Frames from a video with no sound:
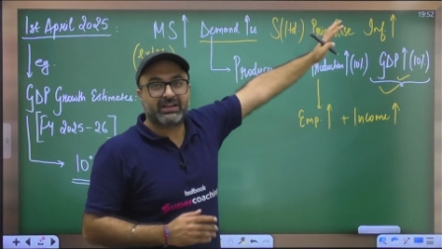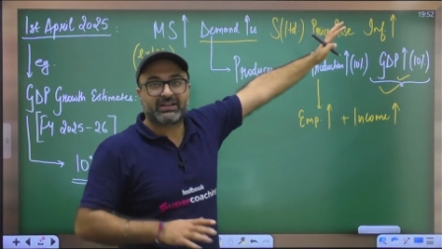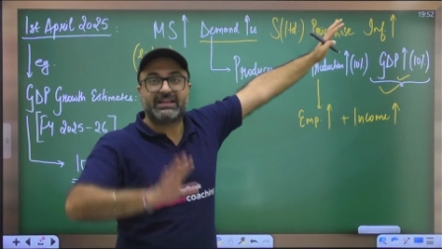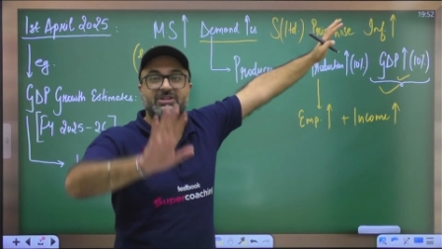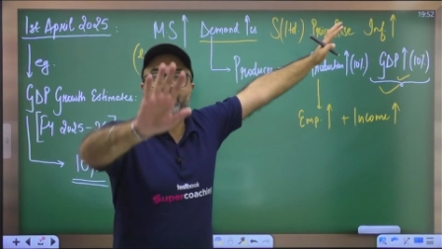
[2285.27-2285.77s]

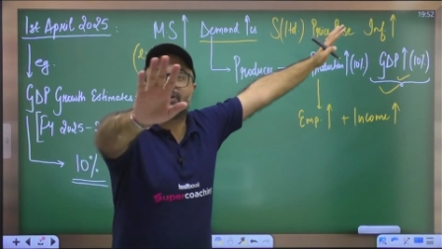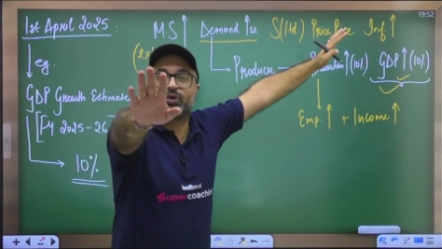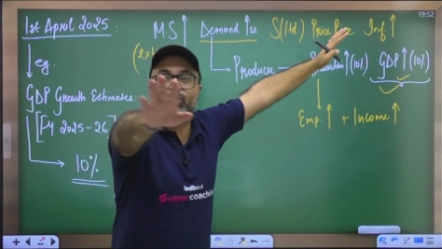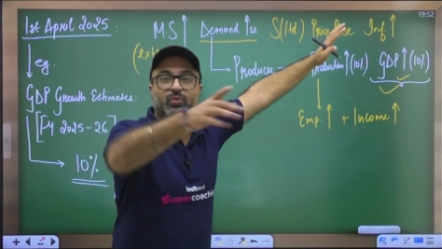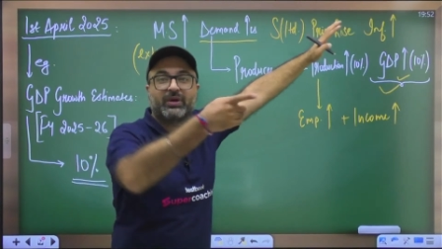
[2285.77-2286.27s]
but don't
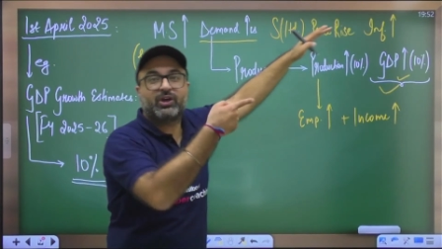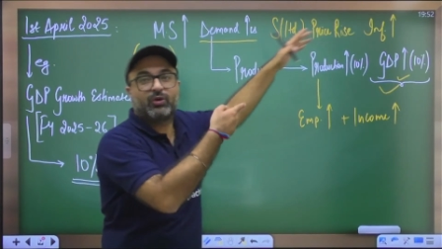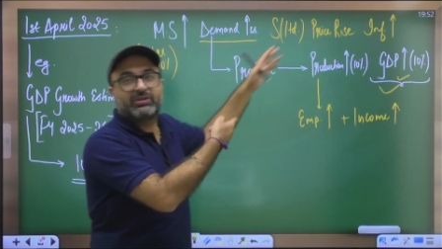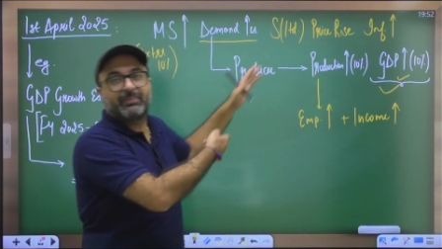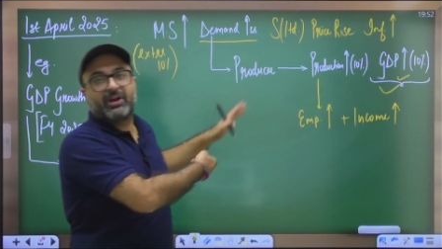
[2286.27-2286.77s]
worry, over the period
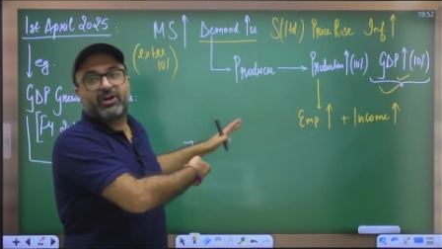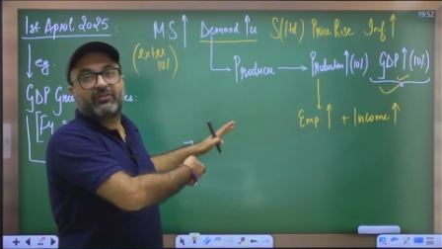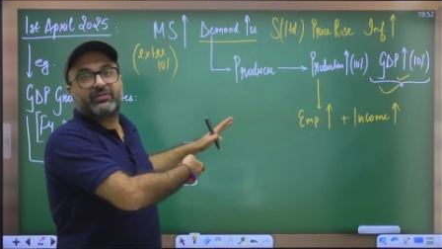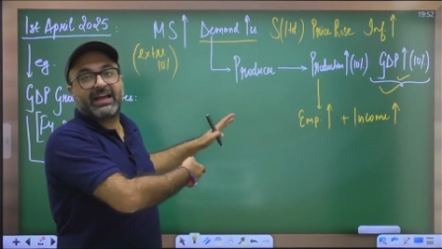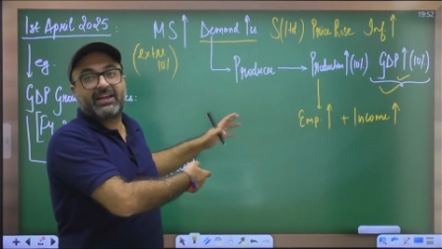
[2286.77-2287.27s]
of
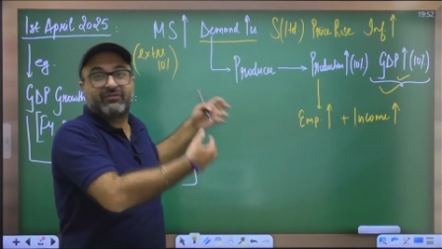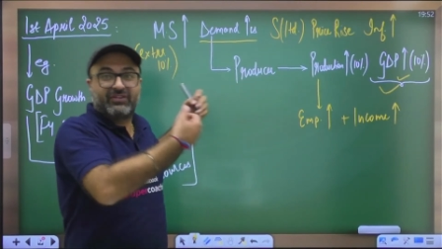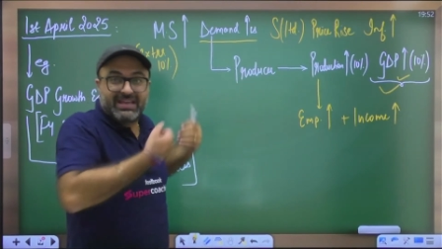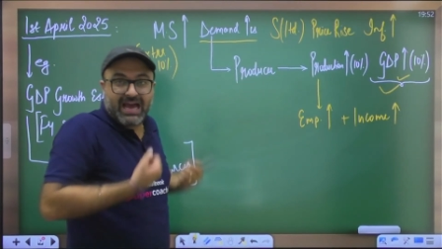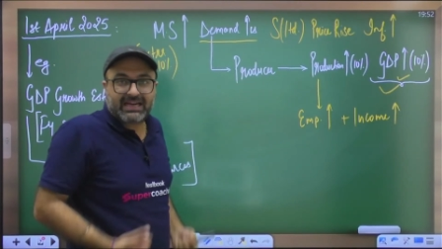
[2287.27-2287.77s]
time, we are
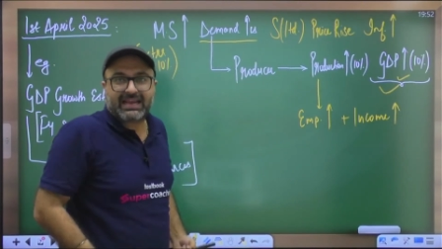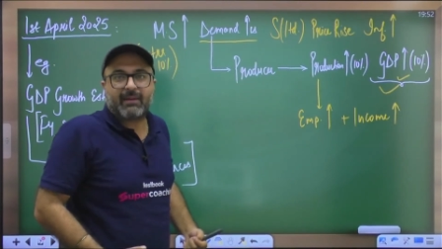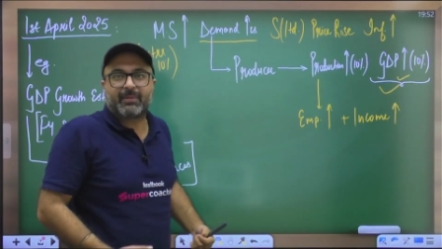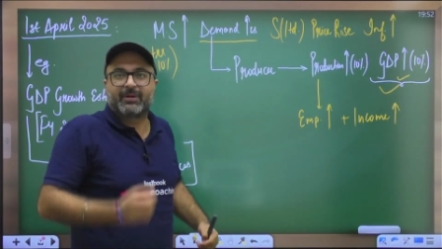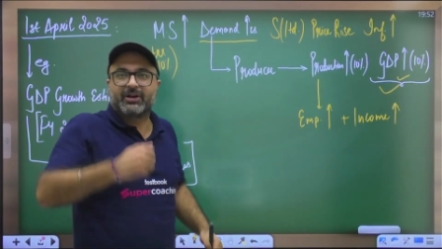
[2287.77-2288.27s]
capable to
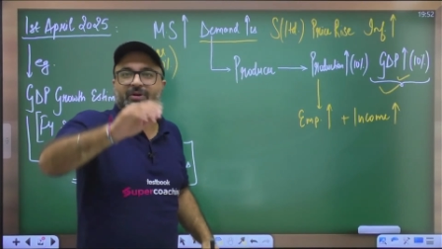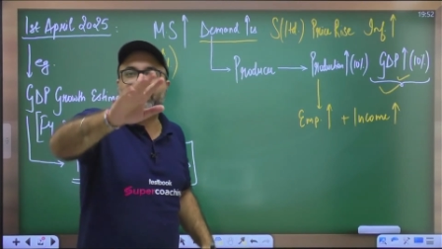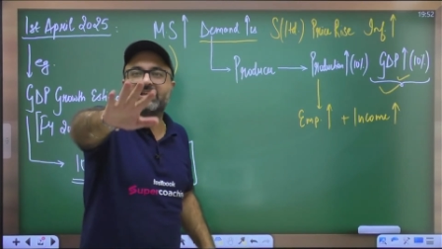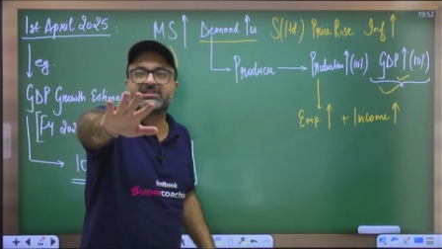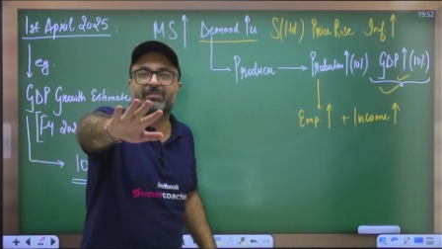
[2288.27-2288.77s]
increase the
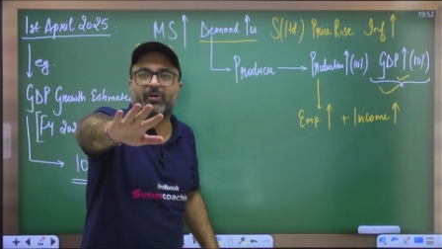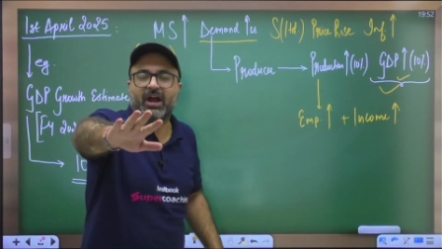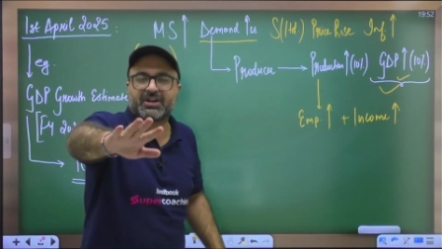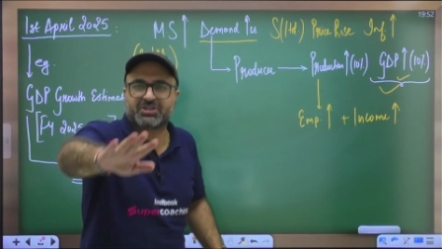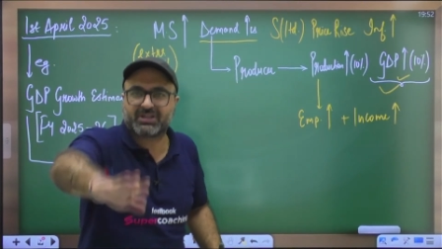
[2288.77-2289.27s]
production,
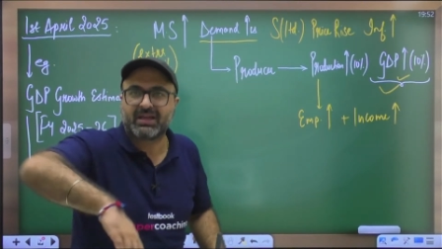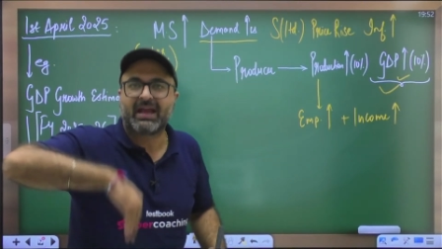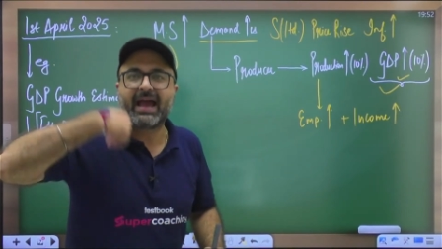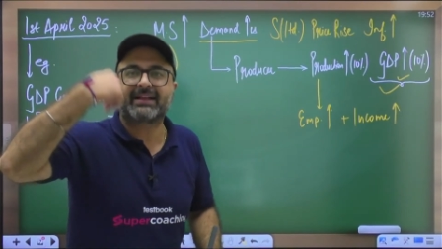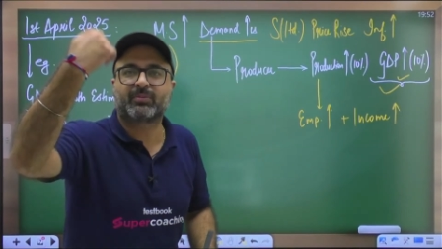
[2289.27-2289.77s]
and the
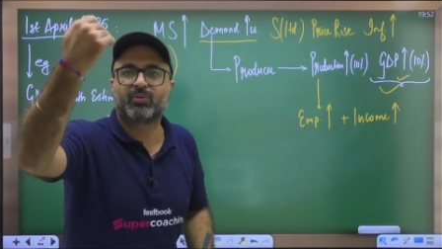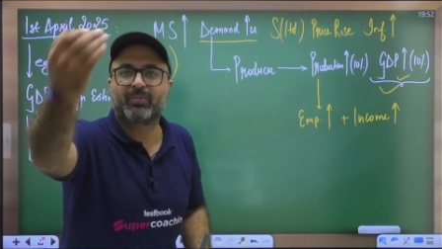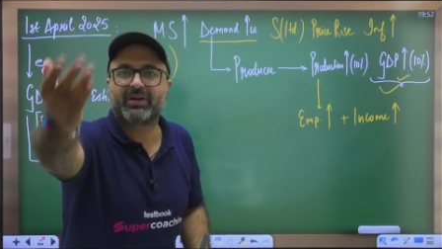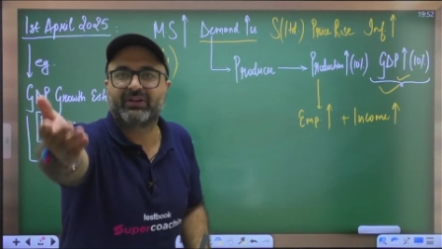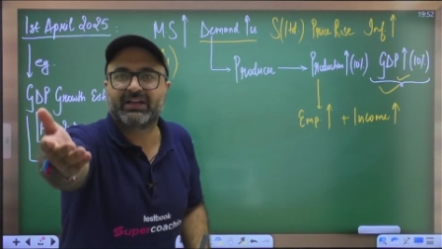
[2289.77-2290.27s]
moment we'll
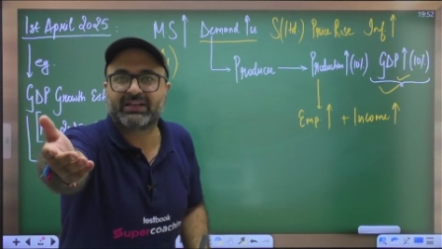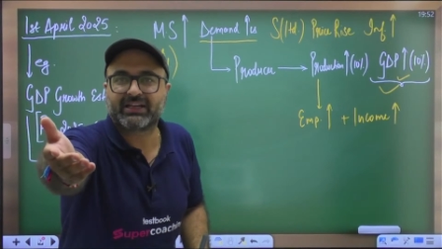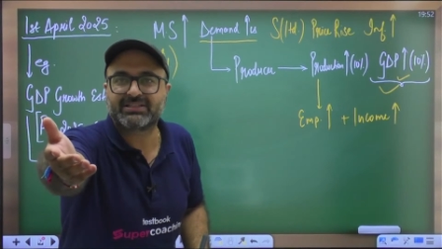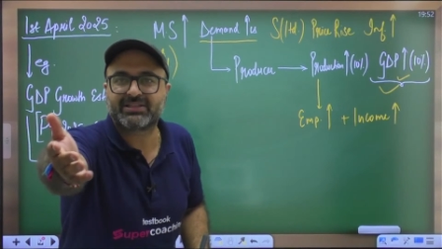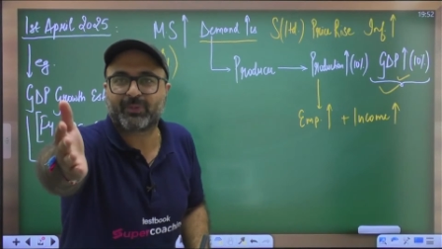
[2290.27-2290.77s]
increase the
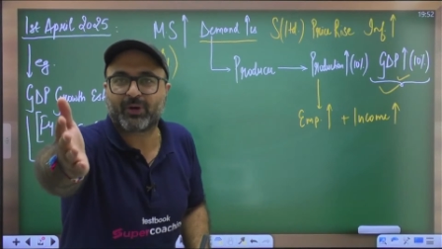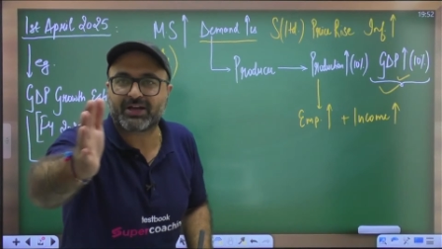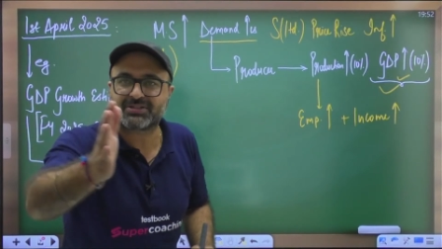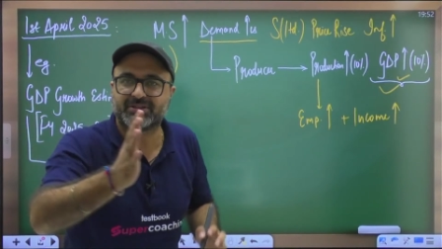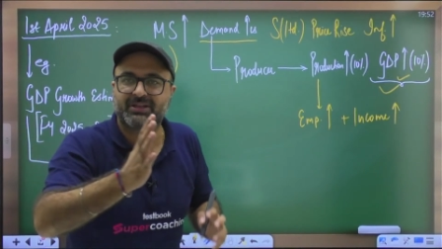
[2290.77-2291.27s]
production,
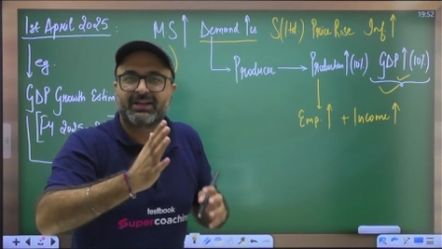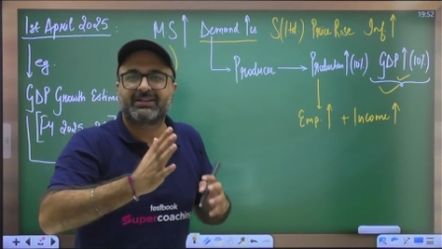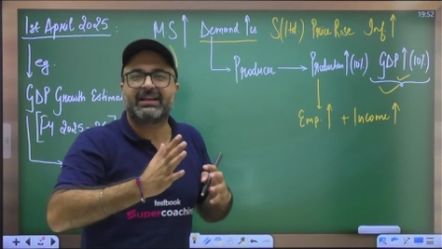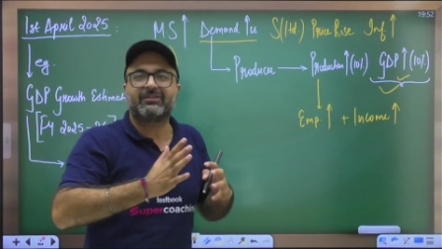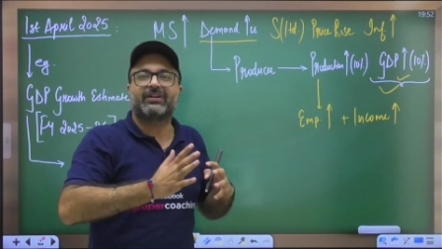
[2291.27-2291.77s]
the
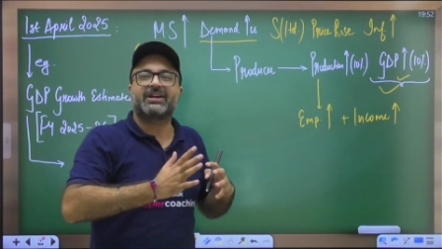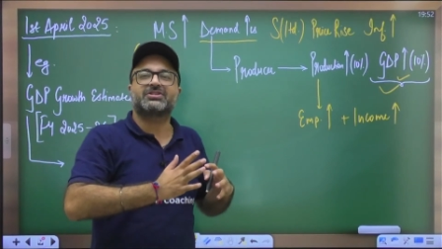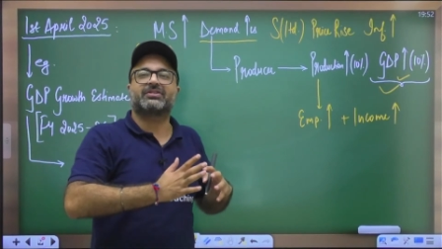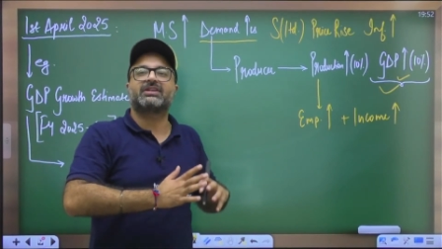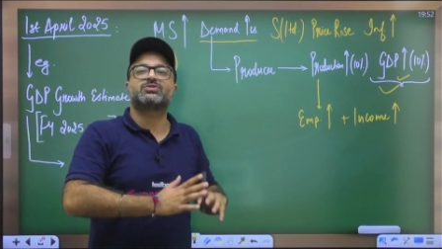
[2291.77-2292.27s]
inflation rates
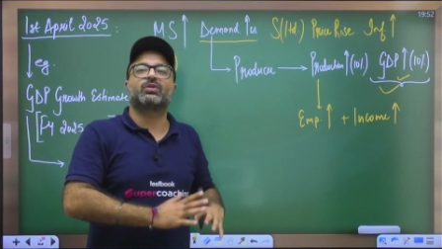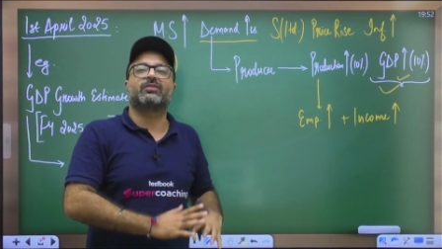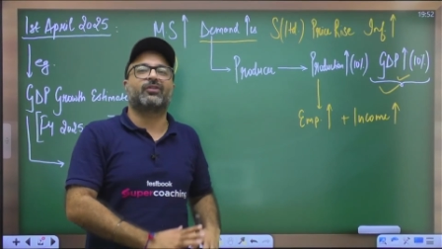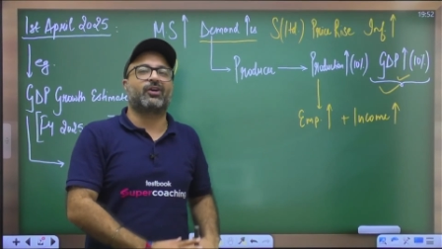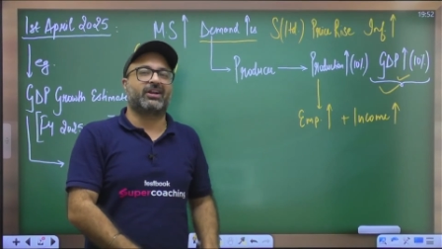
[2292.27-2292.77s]
will fall down.